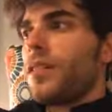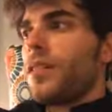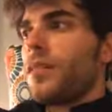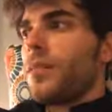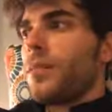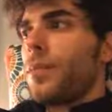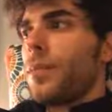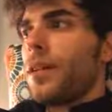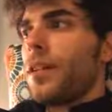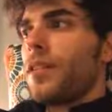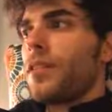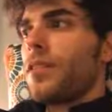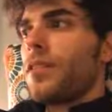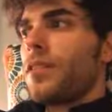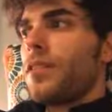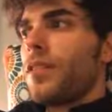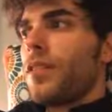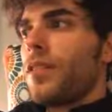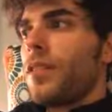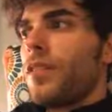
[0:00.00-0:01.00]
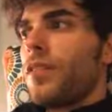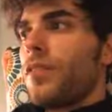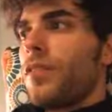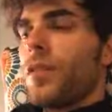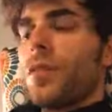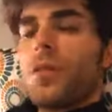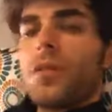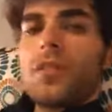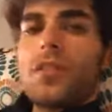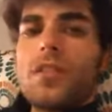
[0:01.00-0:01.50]
But looking
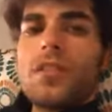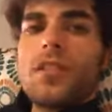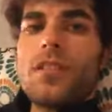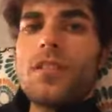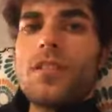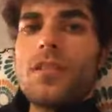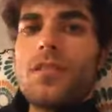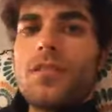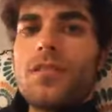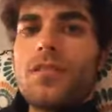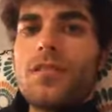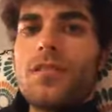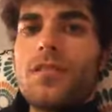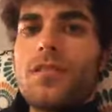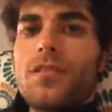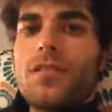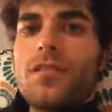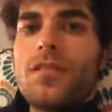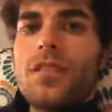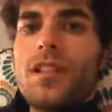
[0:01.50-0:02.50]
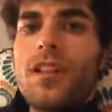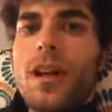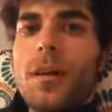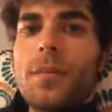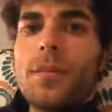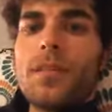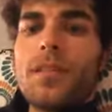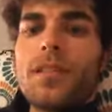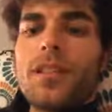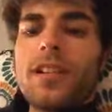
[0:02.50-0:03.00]
forward to a
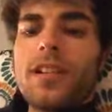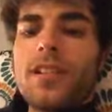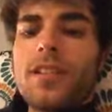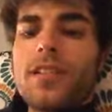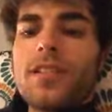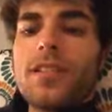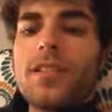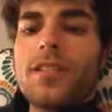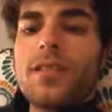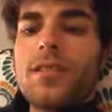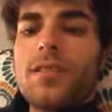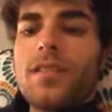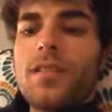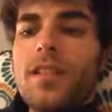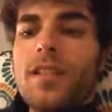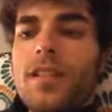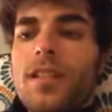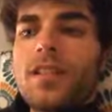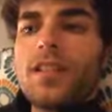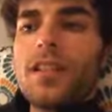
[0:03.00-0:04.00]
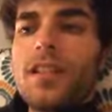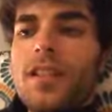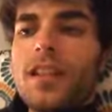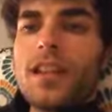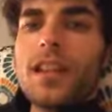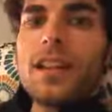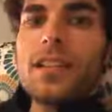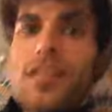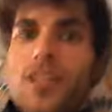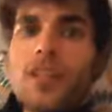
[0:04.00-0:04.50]
couple things.
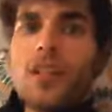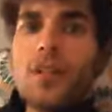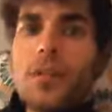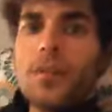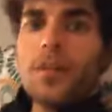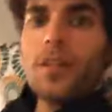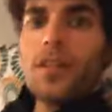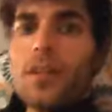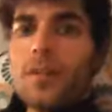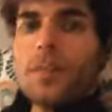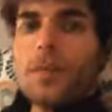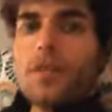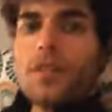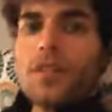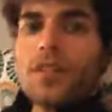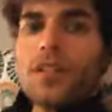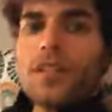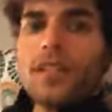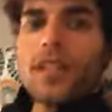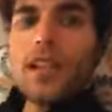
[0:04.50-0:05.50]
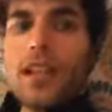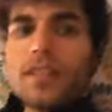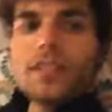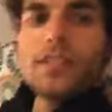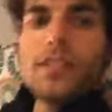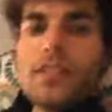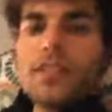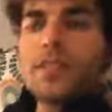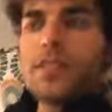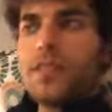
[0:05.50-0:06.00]
Again, talking about the music
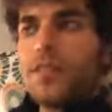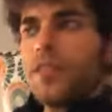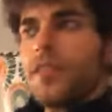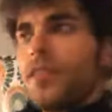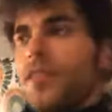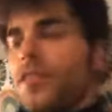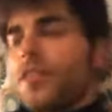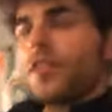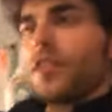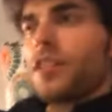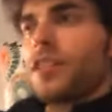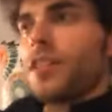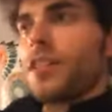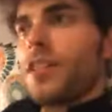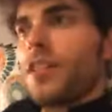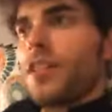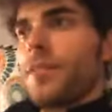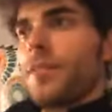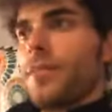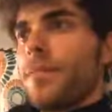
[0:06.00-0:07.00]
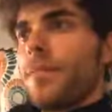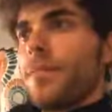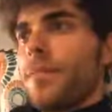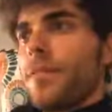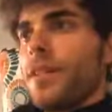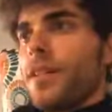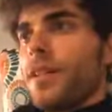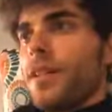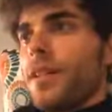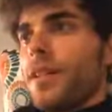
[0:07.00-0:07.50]
cleanse, just
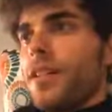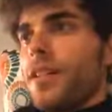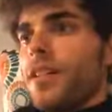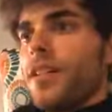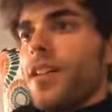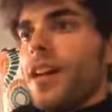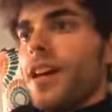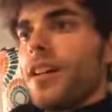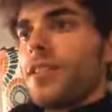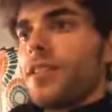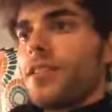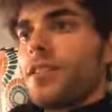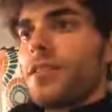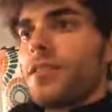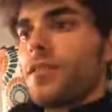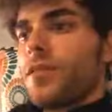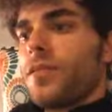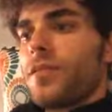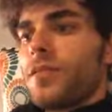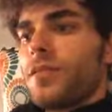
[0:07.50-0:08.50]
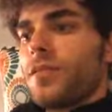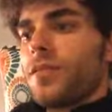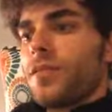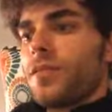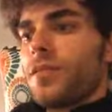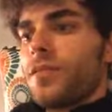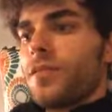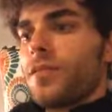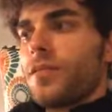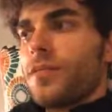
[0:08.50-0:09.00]
not
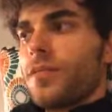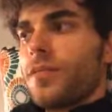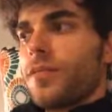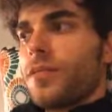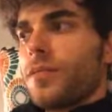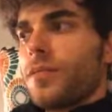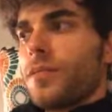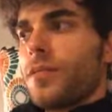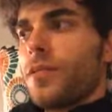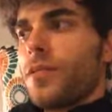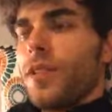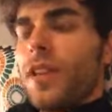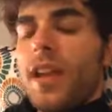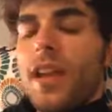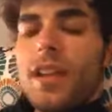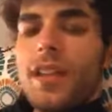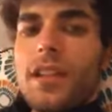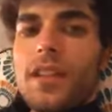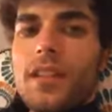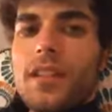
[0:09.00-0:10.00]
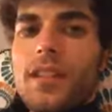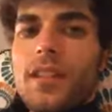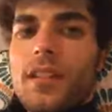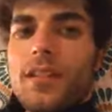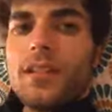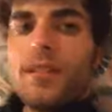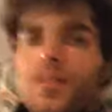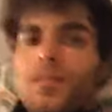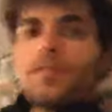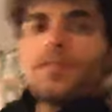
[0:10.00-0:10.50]
doing anything
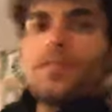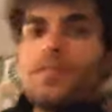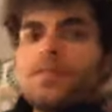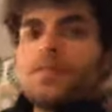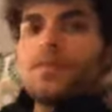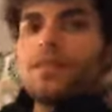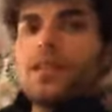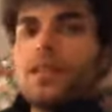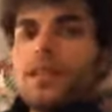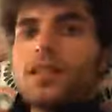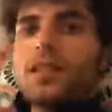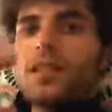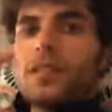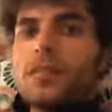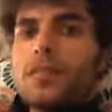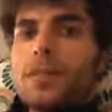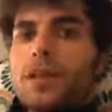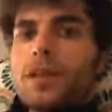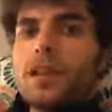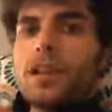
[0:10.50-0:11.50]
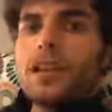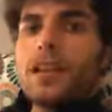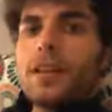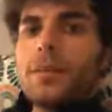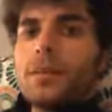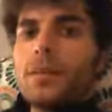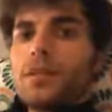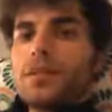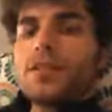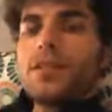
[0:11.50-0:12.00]
playing
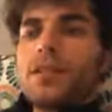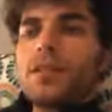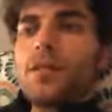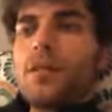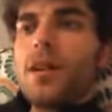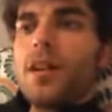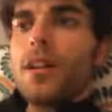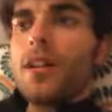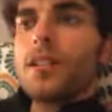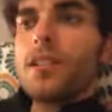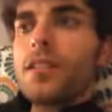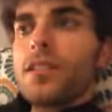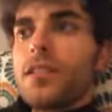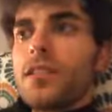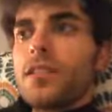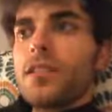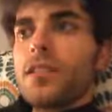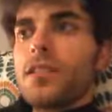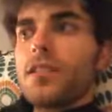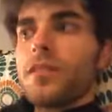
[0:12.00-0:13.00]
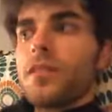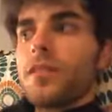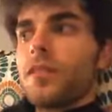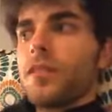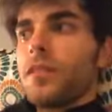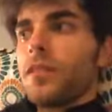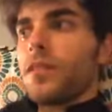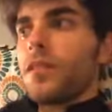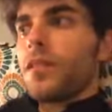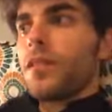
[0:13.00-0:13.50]
music-wise
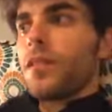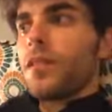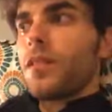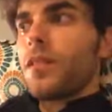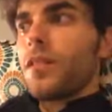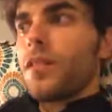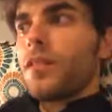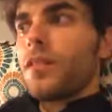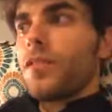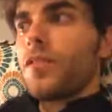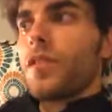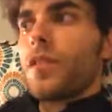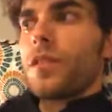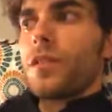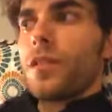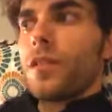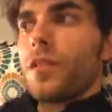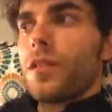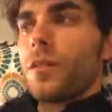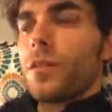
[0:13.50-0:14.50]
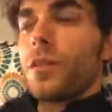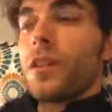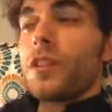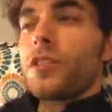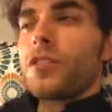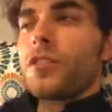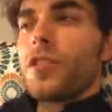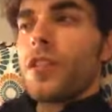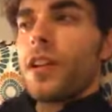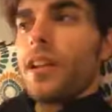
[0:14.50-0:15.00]
for a week
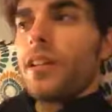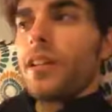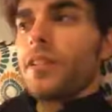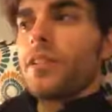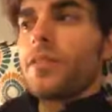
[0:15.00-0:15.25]
straight.